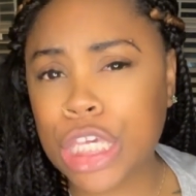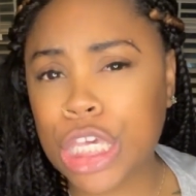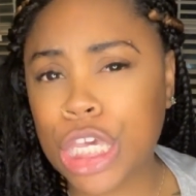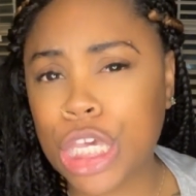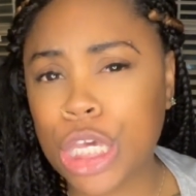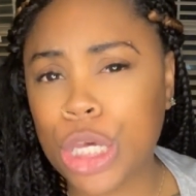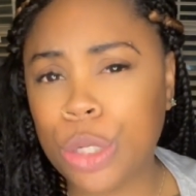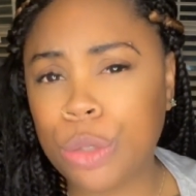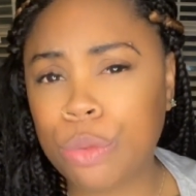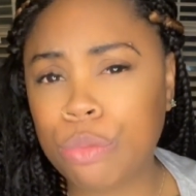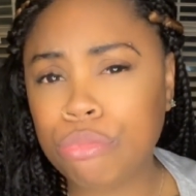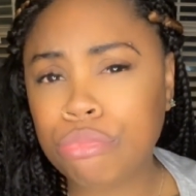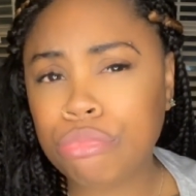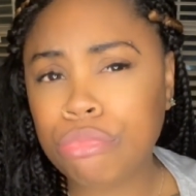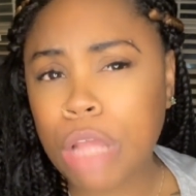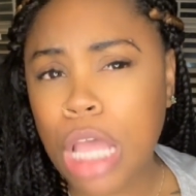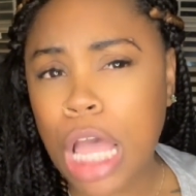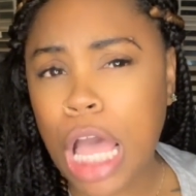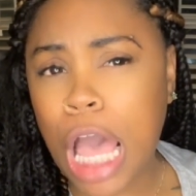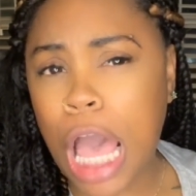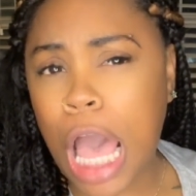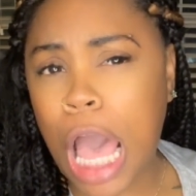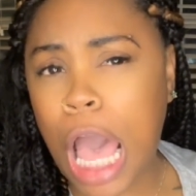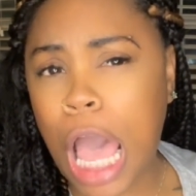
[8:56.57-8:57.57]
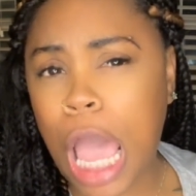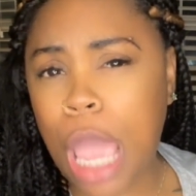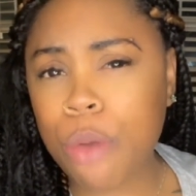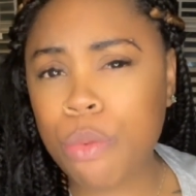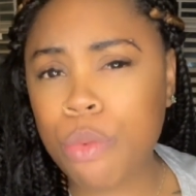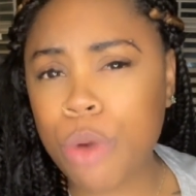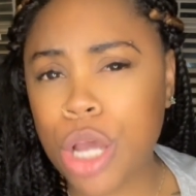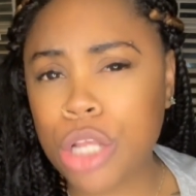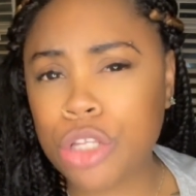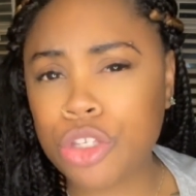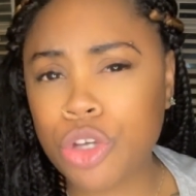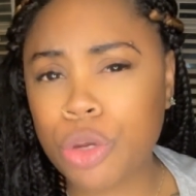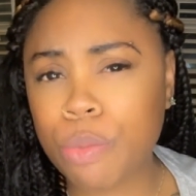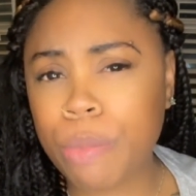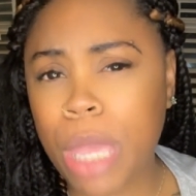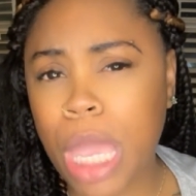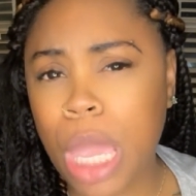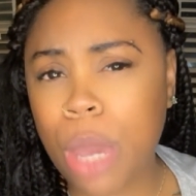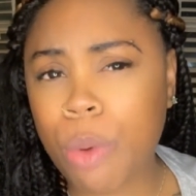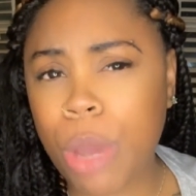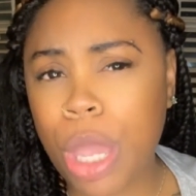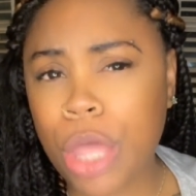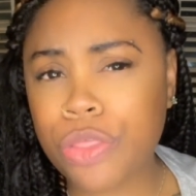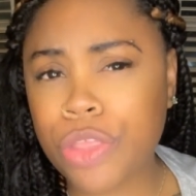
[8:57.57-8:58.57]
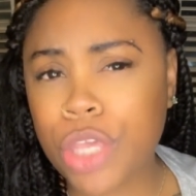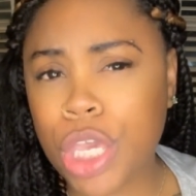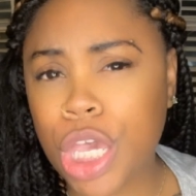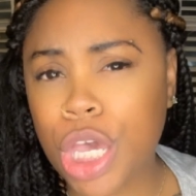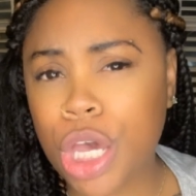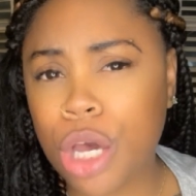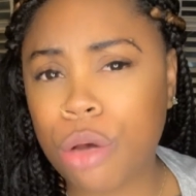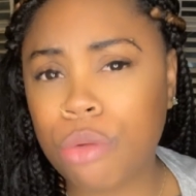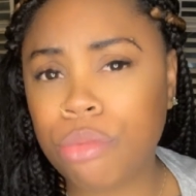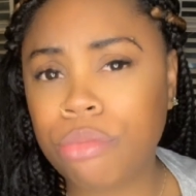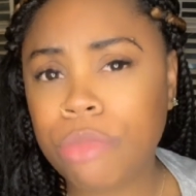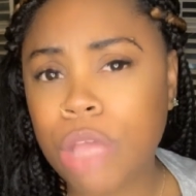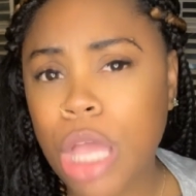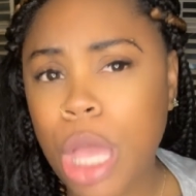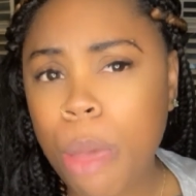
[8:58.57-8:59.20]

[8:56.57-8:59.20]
you. I want to be with you.